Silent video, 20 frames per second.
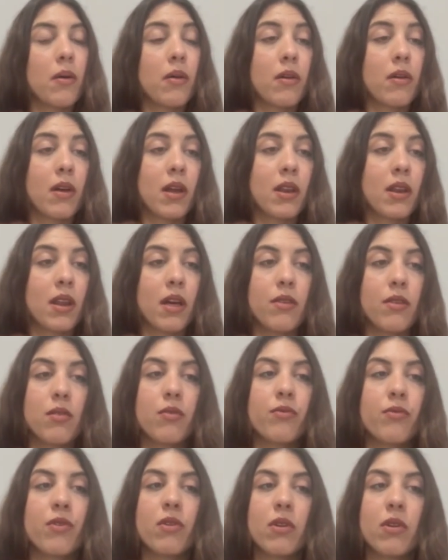Another
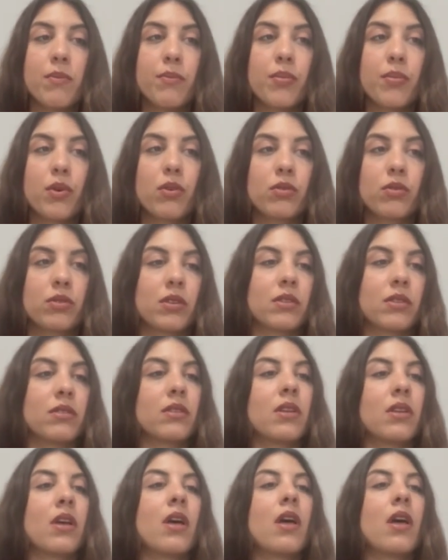very important,
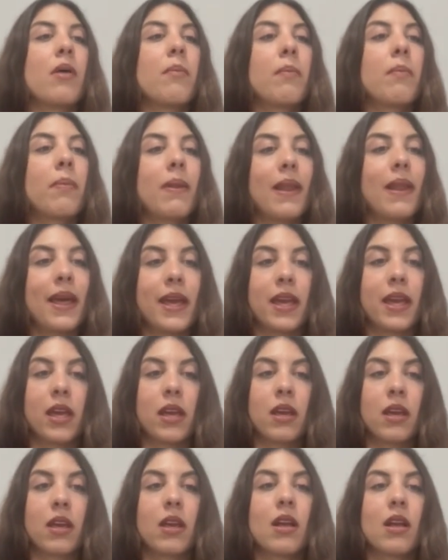play,
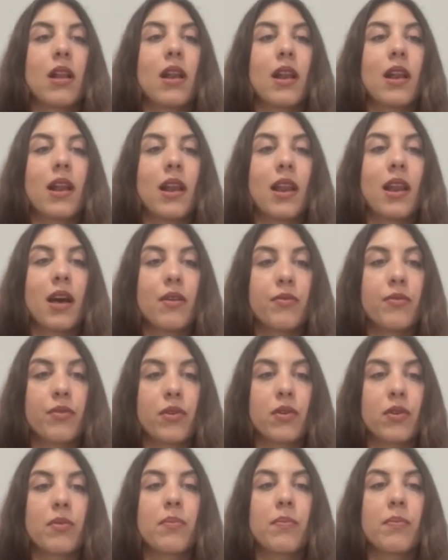
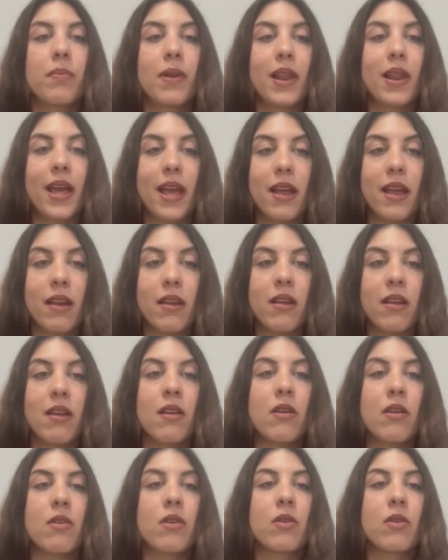laughter, play,
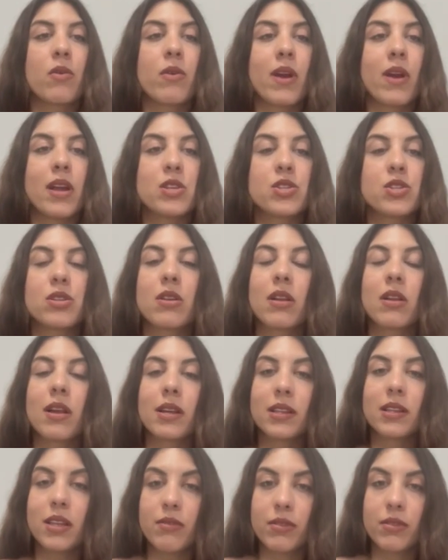recreational
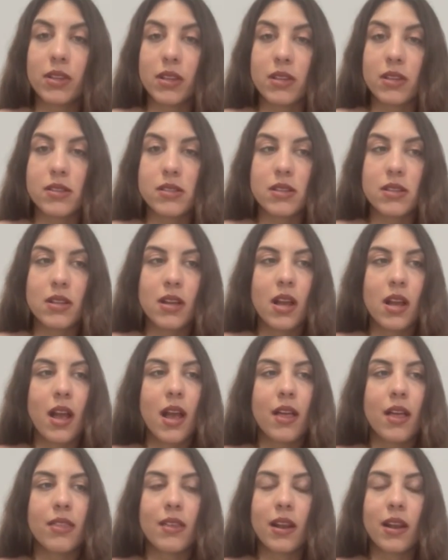activities.
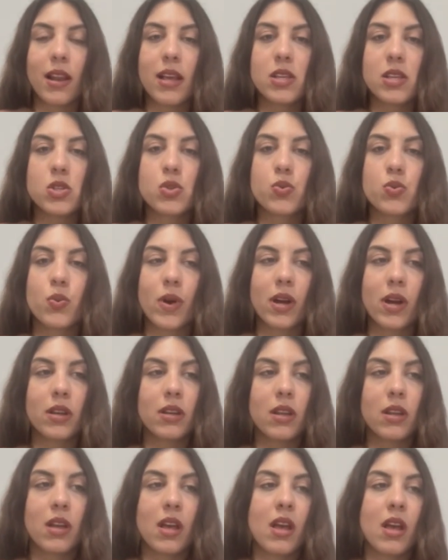And the last
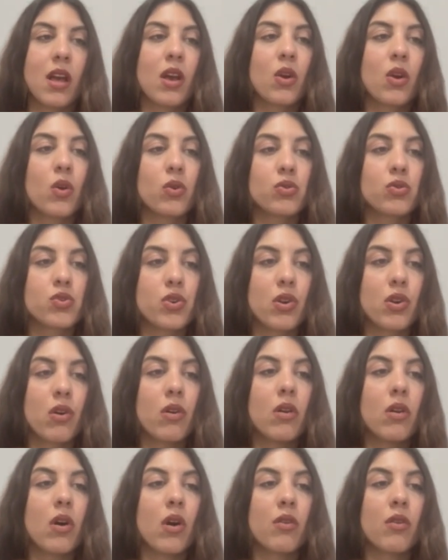one,
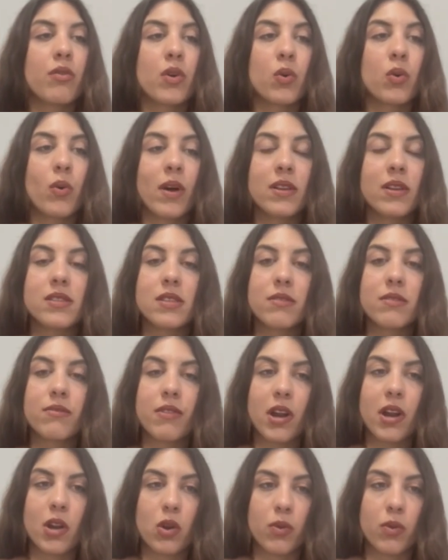control over one's
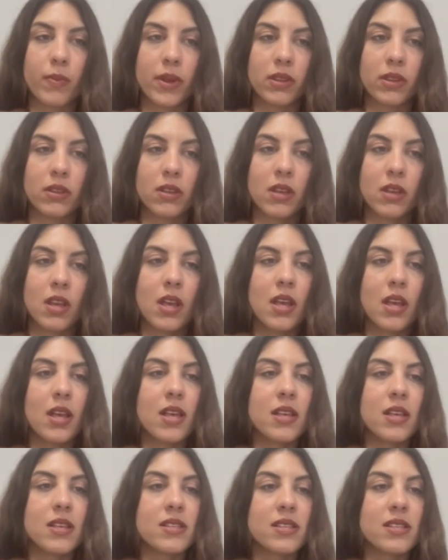environment,
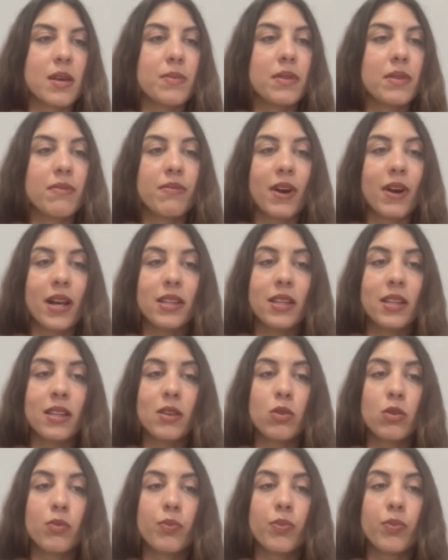subdivided
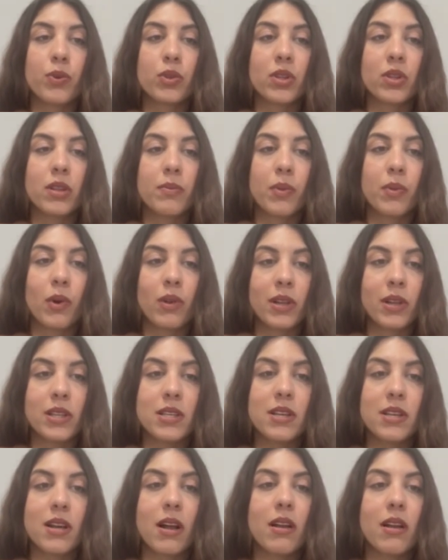into
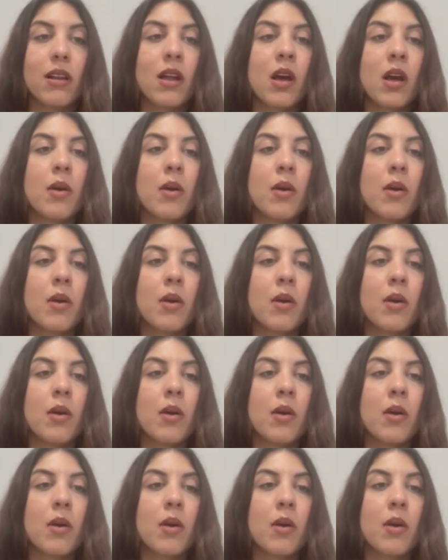political